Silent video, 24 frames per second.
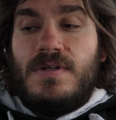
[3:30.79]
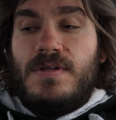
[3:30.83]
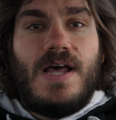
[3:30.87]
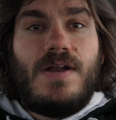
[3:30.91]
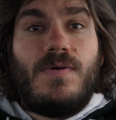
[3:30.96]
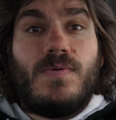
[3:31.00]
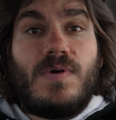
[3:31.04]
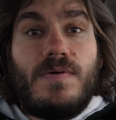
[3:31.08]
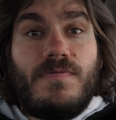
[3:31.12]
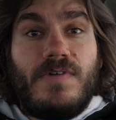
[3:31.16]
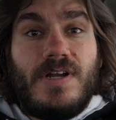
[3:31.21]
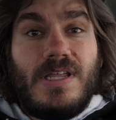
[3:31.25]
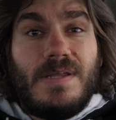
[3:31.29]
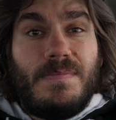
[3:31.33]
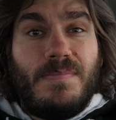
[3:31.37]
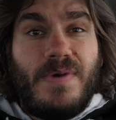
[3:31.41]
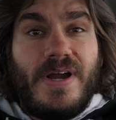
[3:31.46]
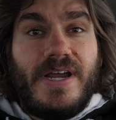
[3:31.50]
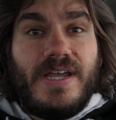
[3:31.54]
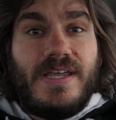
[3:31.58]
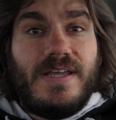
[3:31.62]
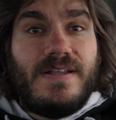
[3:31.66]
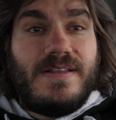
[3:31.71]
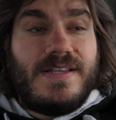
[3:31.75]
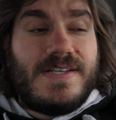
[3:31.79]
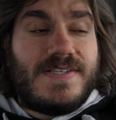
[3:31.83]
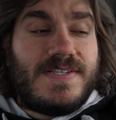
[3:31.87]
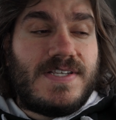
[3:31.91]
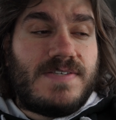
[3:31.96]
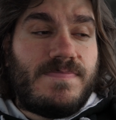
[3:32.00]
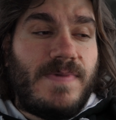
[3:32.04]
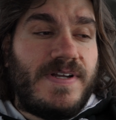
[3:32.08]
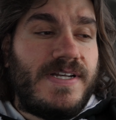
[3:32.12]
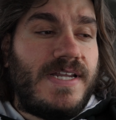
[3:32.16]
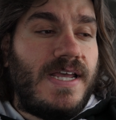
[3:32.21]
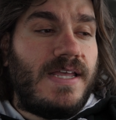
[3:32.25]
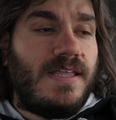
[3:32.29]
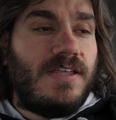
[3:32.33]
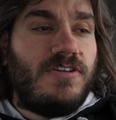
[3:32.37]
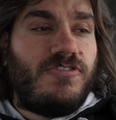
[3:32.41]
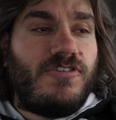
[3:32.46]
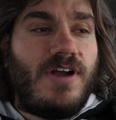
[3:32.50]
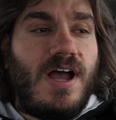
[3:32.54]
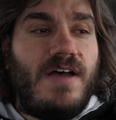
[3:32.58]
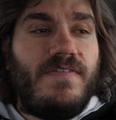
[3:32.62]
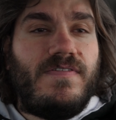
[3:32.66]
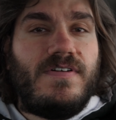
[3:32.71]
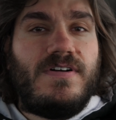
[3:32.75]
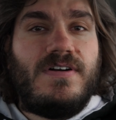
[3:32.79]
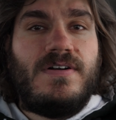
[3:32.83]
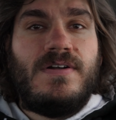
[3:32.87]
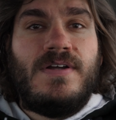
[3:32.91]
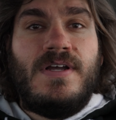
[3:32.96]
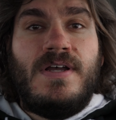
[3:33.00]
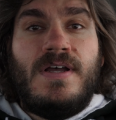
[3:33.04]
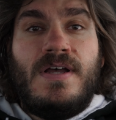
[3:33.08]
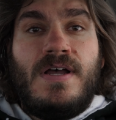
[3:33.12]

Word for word: I don't want to really break it. This is my daily driver.